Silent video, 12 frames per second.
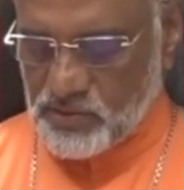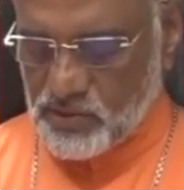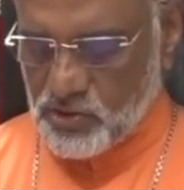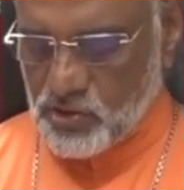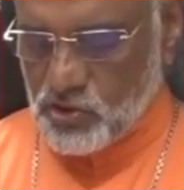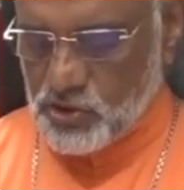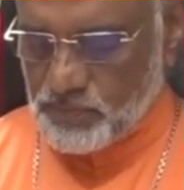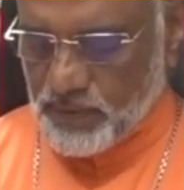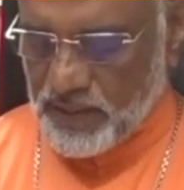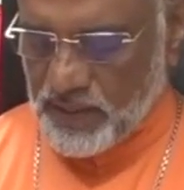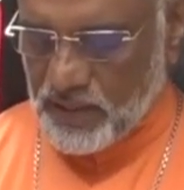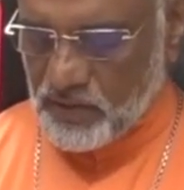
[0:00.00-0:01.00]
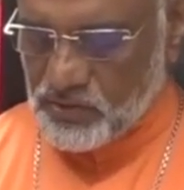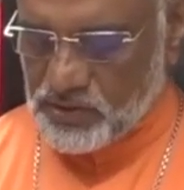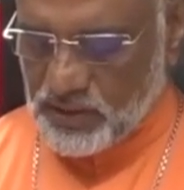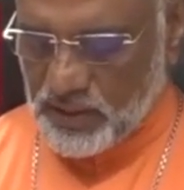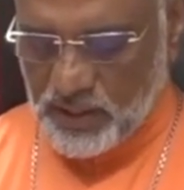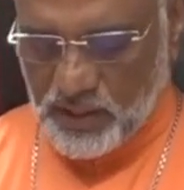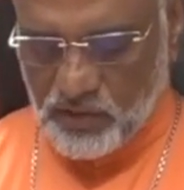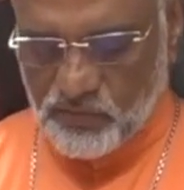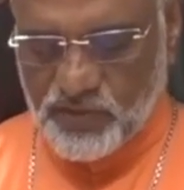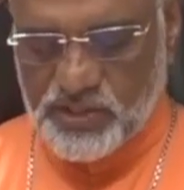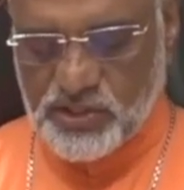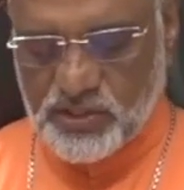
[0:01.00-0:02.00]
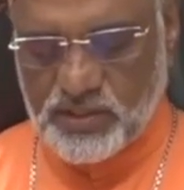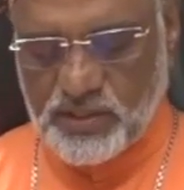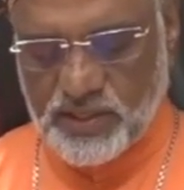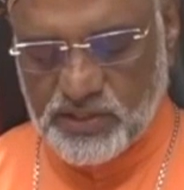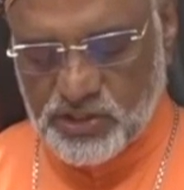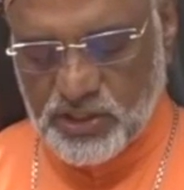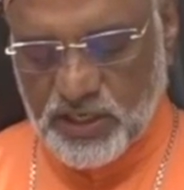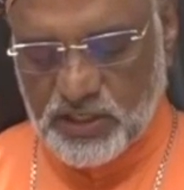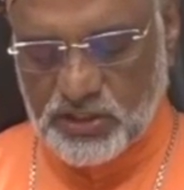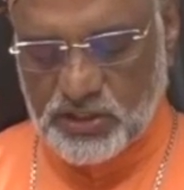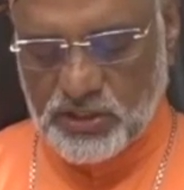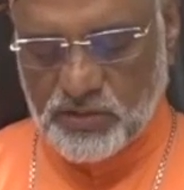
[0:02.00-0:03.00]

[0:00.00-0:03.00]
to spell out our vision and strategy